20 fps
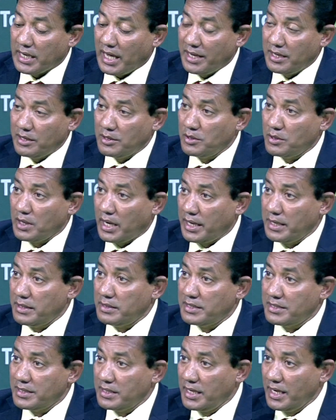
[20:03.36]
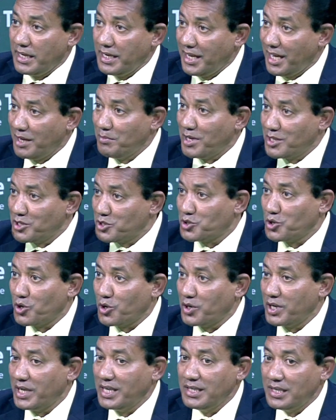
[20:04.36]
I really
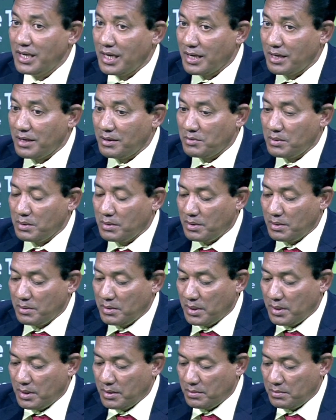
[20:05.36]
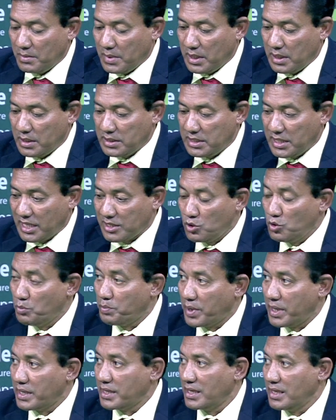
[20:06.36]
mentioned in the Jatiyo
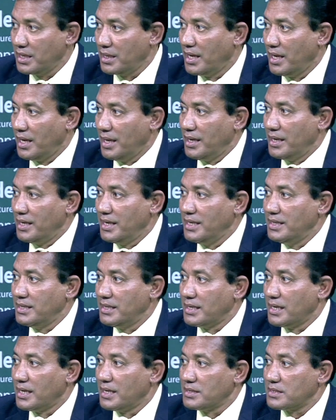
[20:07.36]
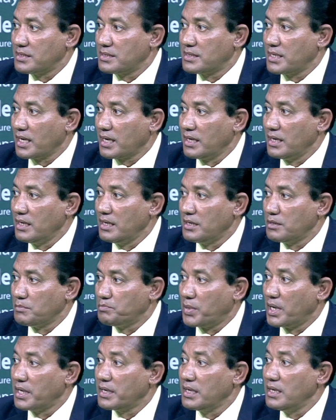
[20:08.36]
Party, in the second
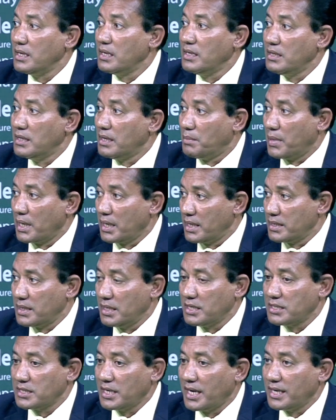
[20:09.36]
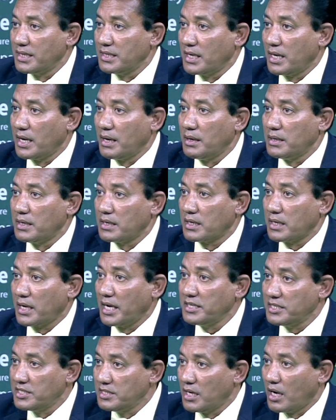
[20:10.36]
party in the Bangladesh, and
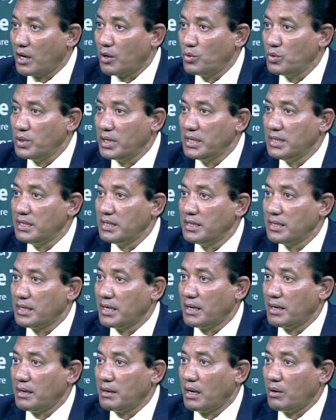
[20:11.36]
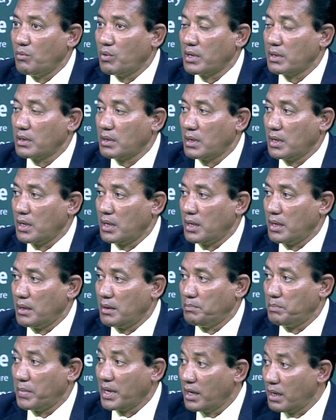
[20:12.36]
right now in the
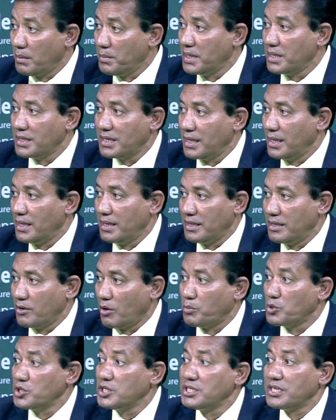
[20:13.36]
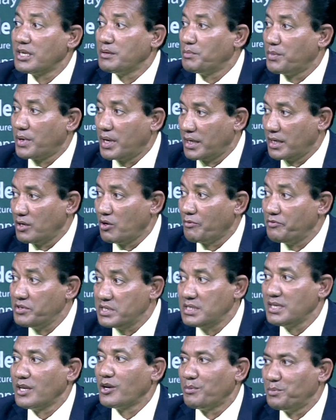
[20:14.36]
our parliament in the opposition party,
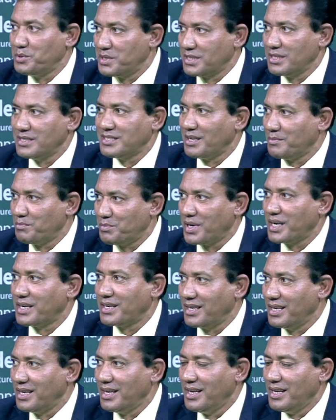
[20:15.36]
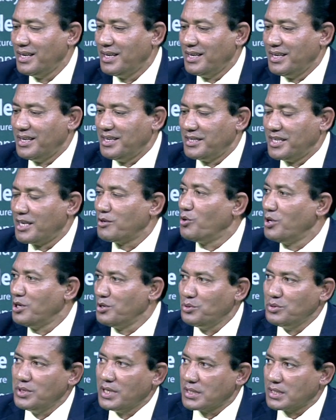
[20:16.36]
official opposition party, they're going
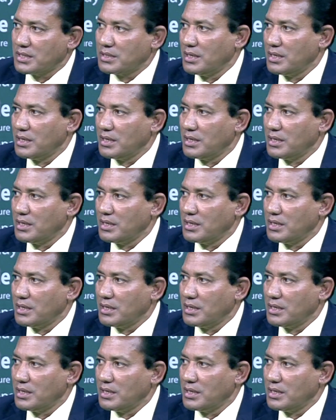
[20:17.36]
to the